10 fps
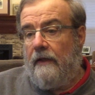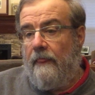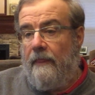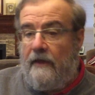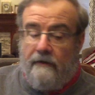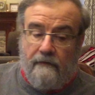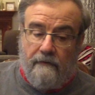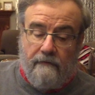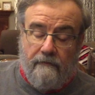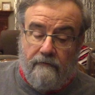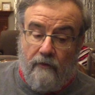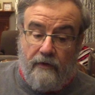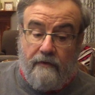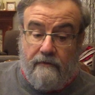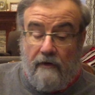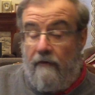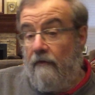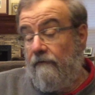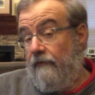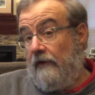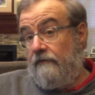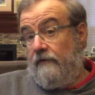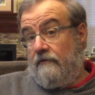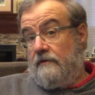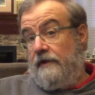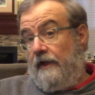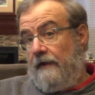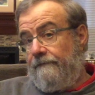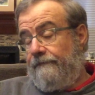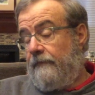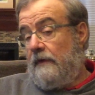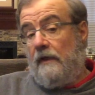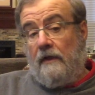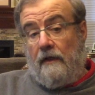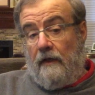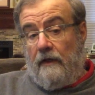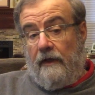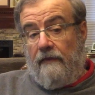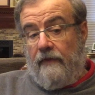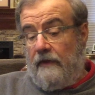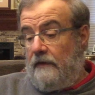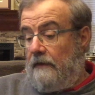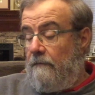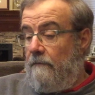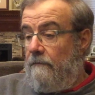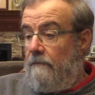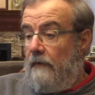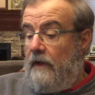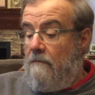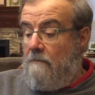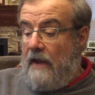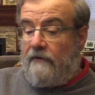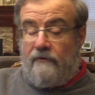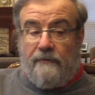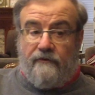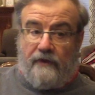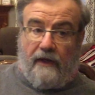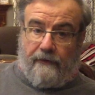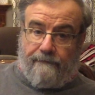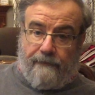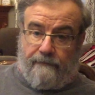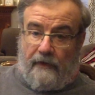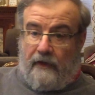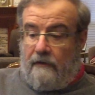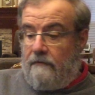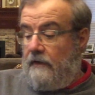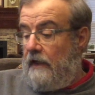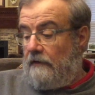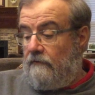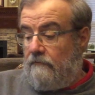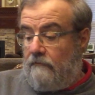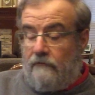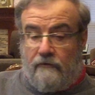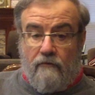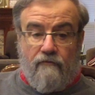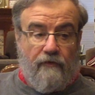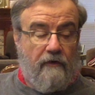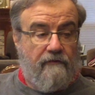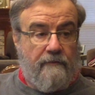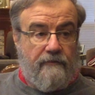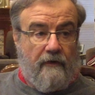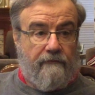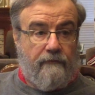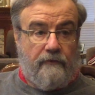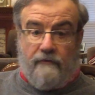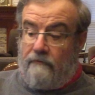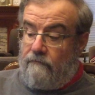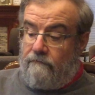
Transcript: Then he affects this clean-out, and then he makes a mistake. He gets too full of himself, which is